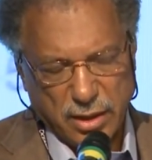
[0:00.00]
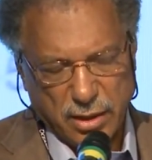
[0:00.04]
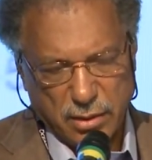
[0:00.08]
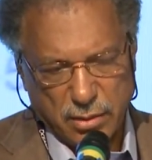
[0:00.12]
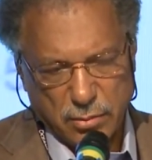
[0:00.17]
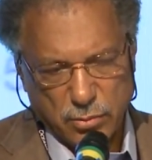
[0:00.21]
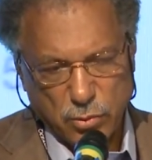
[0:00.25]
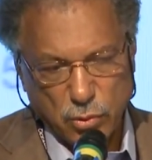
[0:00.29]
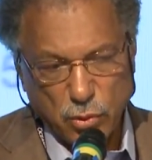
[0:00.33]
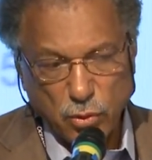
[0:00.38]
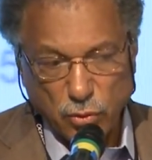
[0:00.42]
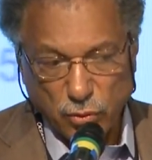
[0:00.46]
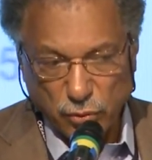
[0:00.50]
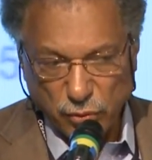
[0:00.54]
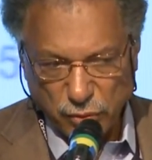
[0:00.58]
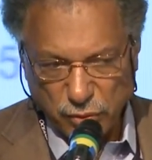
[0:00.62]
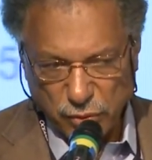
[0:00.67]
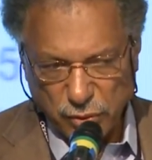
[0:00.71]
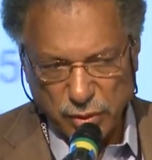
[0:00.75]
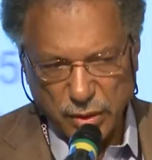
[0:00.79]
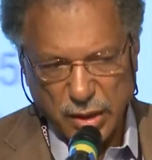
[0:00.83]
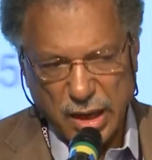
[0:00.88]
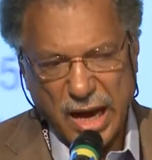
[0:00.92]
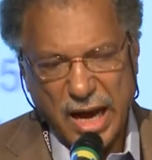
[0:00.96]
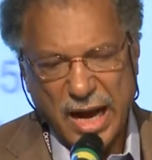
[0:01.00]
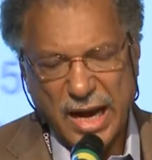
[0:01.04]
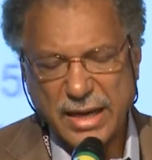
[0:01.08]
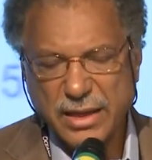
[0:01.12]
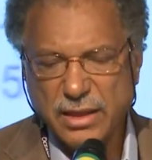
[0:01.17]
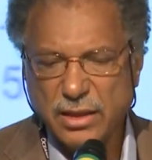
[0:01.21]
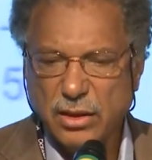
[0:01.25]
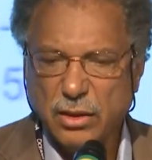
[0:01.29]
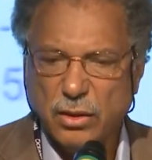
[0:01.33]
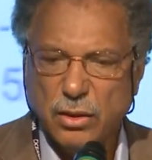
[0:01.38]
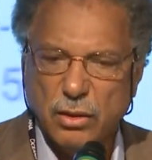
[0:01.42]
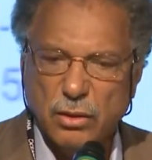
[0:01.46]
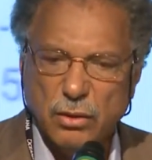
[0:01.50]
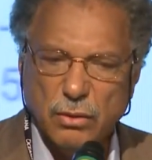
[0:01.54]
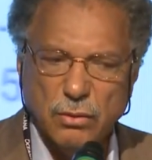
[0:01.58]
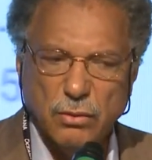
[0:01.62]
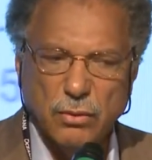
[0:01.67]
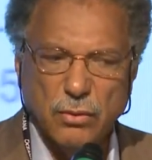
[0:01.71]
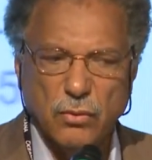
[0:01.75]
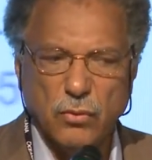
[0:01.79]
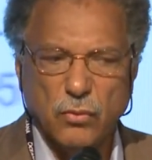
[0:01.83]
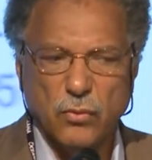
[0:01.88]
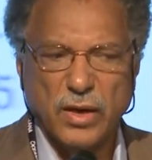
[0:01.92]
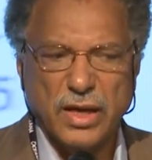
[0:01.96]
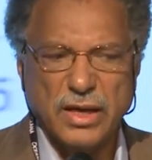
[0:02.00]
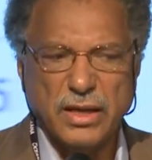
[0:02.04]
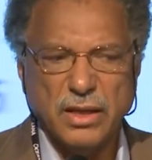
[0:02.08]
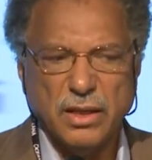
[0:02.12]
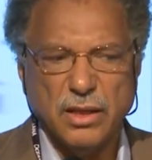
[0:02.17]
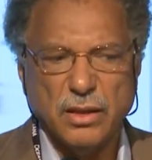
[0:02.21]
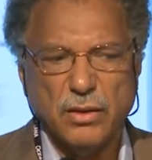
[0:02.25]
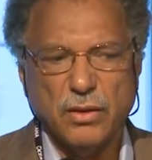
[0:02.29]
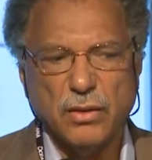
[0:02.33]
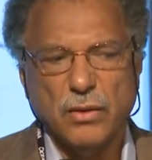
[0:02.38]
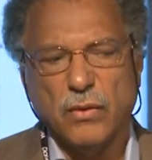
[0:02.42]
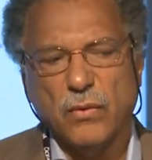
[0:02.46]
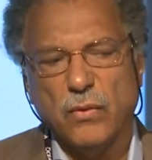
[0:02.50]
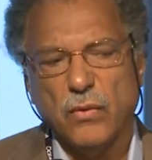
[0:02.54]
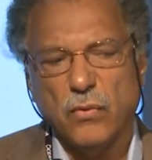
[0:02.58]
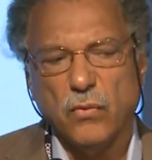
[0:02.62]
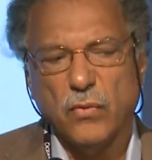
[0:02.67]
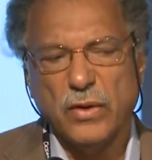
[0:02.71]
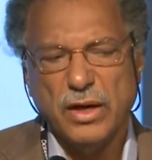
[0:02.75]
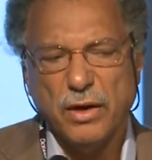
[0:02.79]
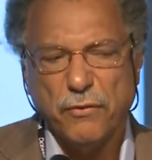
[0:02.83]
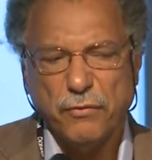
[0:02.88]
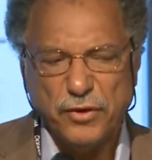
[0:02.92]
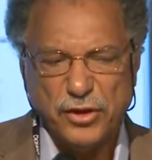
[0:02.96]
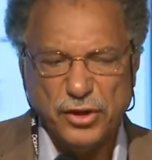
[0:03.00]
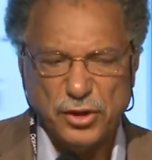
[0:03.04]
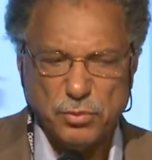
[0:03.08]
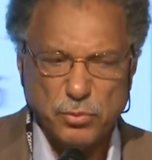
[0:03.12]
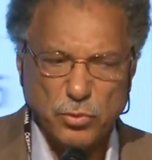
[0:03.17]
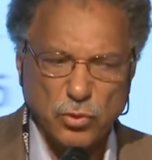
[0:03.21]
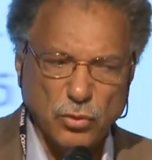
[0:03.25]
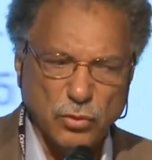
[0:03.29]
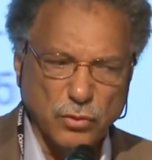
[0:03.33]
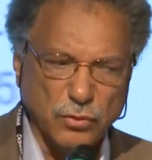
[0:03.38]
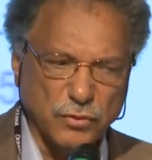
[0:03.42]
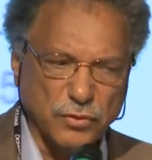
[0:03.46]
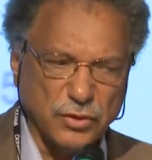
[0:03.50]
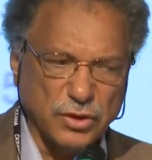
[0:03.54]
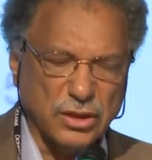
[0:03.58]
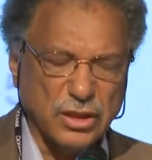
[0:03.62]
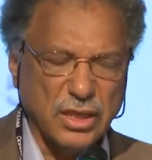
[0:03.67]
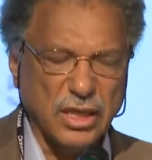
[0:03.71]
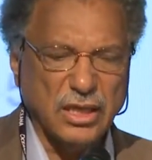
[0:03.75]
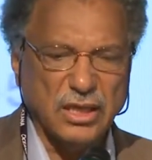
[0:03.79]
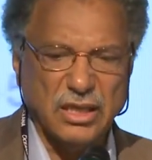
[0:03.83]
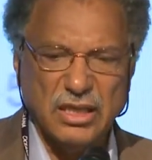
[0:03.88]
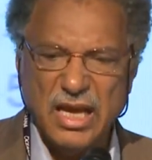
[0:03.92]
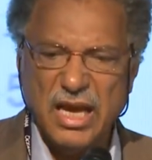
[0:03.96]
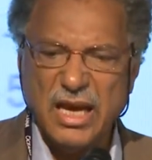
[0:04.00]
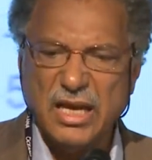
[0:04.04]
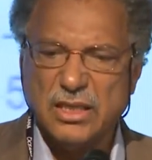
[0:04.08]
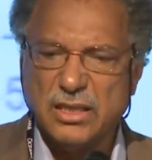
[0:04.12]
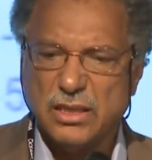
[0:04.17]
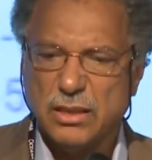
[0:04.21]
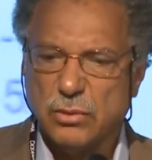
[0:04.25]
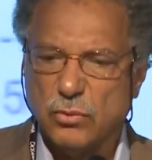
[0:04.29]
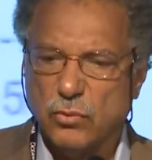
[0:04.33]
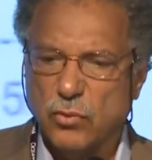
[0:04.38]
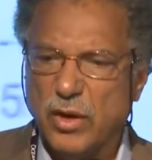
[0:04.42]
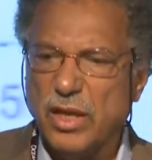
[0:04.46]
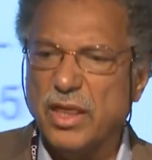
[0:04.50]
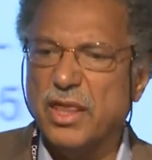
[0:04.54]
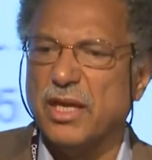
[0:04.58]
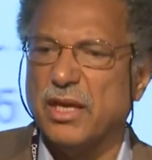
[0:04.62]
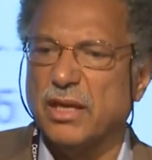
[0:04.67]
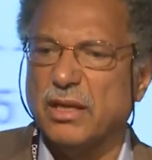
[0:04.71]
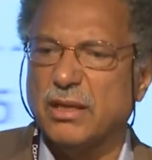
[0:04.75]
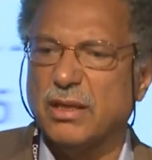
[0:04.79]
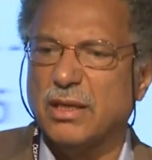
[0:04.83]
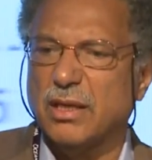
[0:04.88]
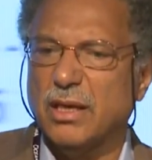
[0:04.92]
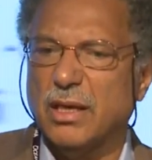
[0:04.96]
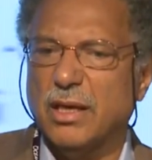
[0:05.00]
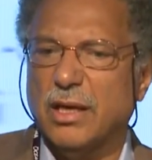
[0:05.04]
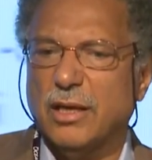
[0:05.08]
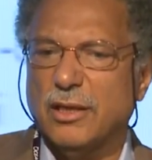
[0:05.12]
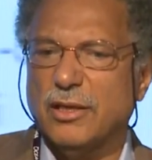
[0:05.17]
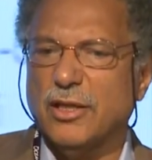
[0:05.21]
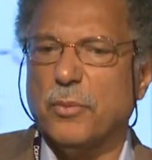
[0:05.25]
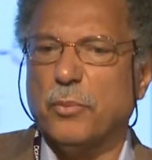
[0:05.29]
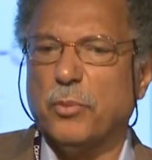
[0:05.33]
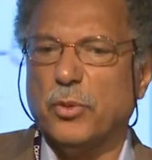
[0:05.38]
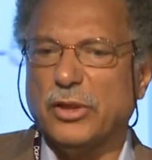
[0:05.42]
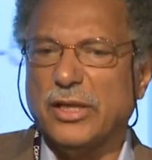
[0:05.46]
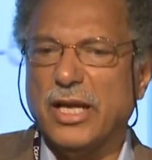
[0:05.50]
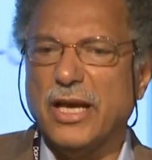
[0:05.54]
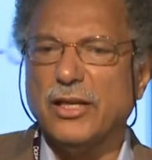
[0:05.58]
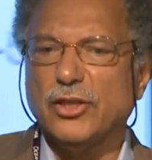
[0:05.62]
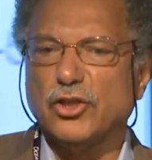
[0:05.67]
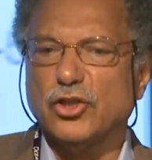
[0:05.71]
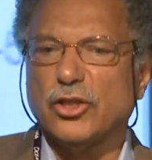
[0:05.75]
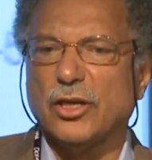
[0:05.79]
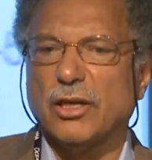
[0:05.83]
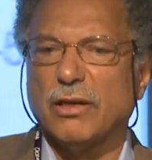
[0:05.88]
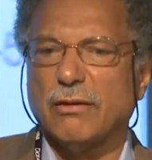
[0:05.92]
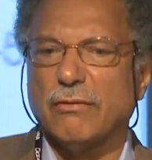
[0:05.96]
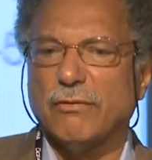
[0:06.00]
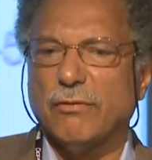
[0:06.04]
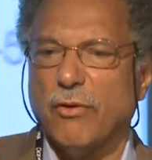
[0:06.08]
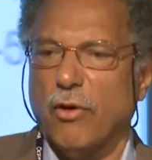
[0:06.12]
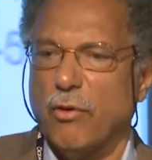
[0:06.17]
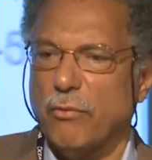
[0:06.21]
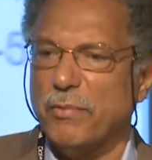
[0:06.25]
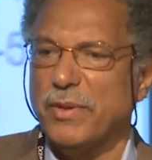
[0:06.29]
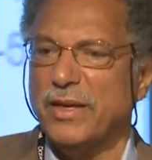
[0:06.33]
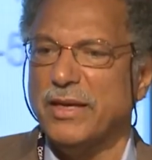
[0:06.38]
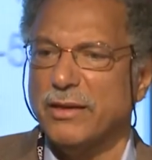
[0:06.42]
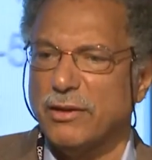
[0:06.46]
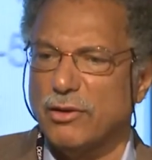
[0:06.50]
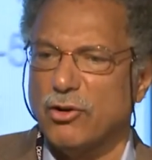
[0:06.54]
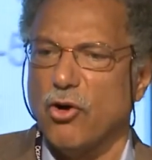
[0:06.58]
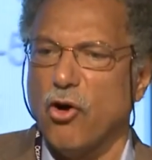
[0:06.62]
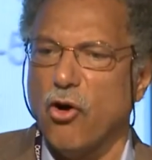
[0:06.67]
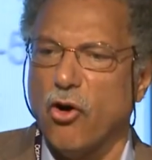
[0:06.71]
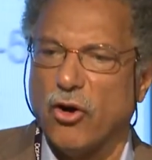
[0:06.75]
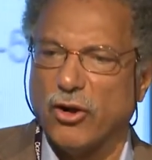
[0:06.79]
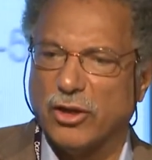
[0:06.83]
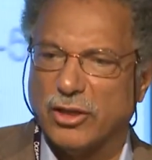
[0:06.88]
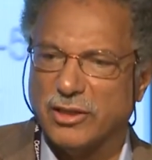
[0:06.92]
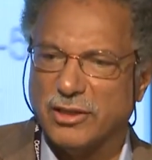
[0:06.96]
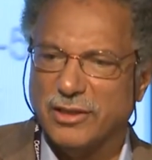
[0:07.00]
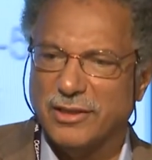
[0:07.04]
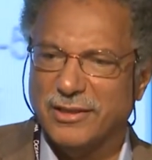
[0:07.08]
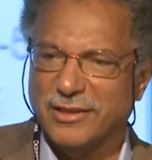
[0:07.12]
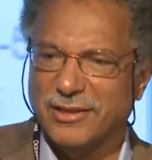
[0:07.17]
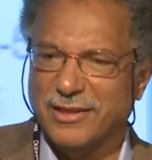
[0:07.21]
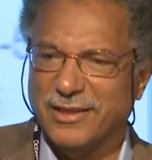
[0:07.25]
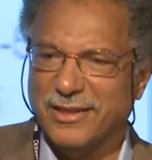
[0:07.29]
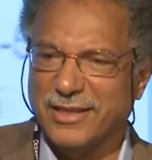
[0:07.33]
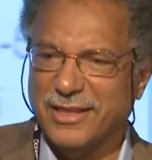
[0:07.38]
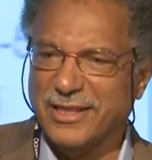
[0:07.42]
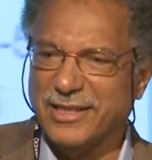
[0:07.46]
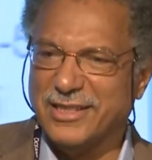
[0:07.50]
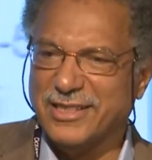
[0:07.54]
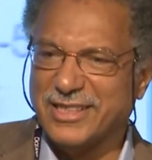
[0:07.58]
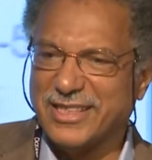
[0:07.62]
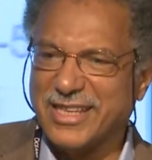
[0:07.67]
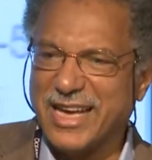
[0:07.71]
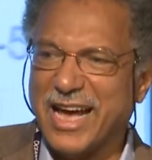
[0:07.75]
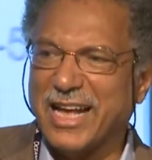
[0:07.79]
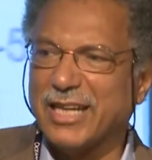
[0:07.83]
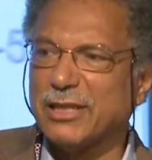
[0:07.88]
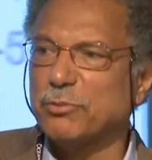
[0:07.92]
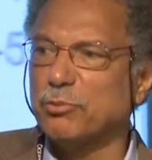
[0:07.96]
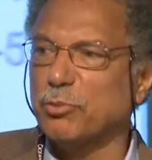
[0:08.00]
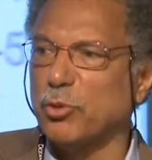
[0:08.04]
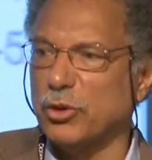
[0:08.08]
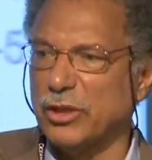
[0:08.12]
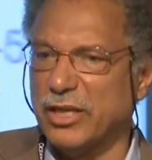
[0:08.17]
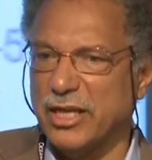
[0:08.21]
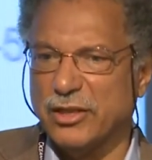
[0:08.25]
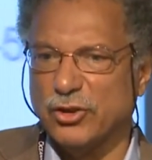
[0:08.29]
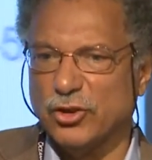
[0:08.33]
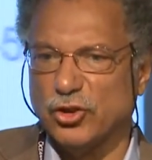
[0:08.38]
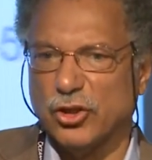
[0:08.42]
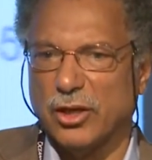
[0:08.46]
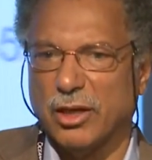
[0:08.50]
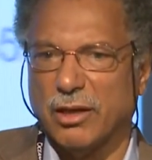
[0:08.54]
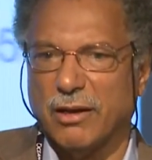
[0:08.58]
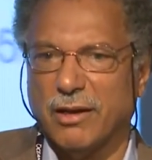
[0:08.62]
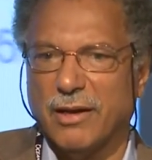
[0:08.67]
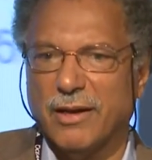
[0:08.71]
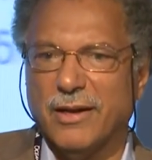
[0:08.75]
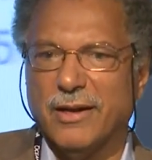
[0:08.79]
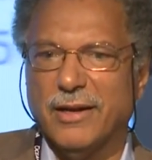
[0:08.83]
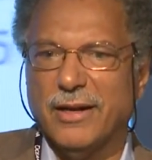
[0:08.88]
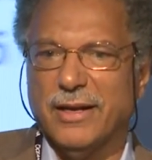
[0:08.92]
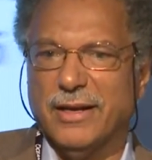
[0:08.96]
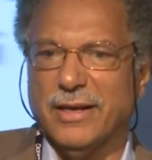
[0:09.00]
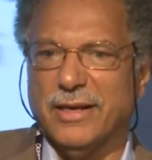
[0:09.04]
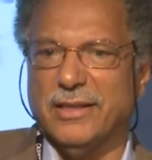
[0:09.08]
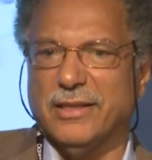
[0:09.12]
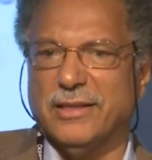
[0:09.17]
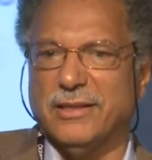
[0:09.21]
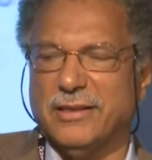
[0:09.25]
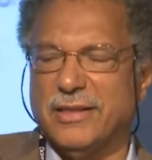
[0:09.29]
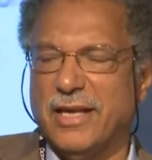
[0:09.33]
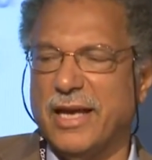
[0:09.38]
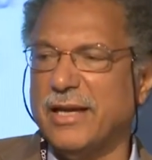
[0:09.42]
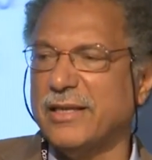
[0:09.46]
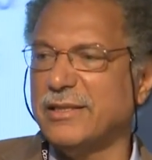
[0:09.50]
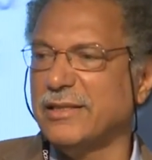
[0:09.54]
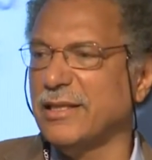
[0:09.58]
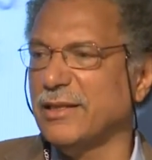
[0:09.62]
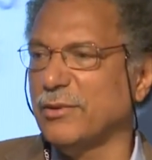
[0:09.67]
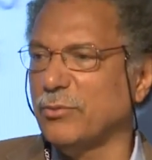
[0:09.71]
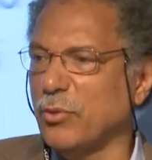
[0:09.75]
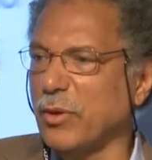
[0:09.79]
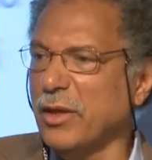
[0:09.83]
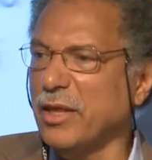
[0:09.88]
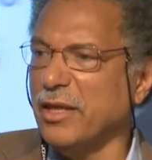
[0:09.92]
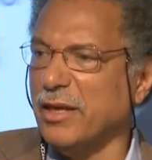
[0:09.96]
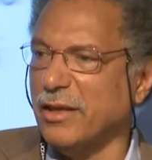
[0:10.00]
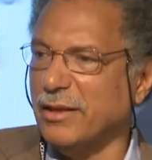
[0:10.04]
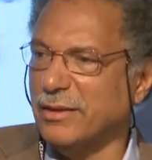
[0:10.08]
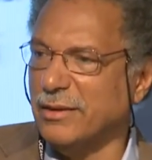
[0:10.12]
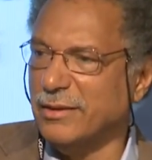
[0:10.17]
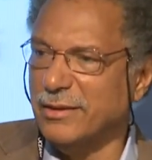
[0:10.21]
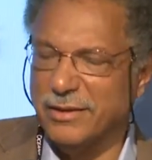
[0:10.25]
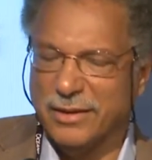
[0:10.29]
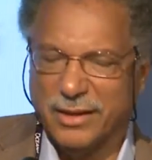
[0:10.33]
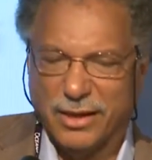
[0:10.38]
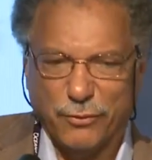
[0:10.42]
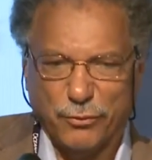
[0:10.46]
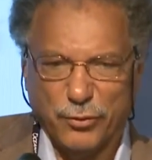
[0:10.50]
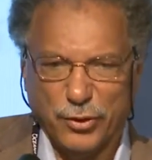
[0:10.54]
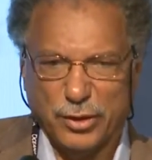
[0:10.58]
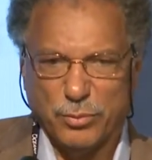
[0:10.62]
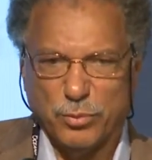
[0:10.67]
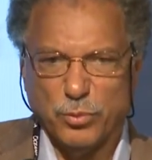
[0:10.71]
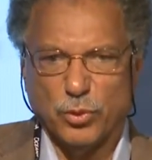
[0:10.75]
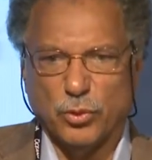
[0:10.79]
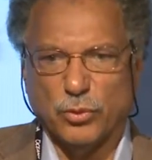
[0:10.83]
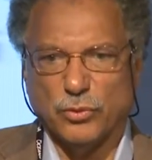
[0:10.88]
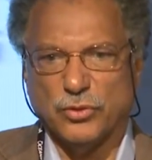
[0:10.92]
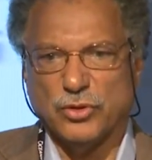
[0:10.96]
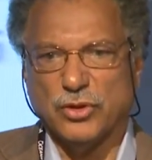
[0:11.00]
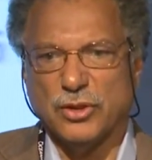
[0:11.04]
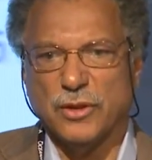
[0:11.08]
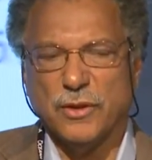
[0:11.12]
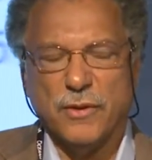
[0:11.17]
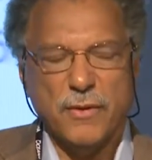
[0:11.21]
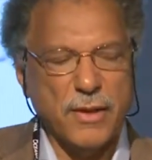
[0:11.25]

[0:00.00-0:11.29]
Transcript: move, and when a fish moves, it takes with it the potential of being caught, its cat potential. It takes it with it if it moves.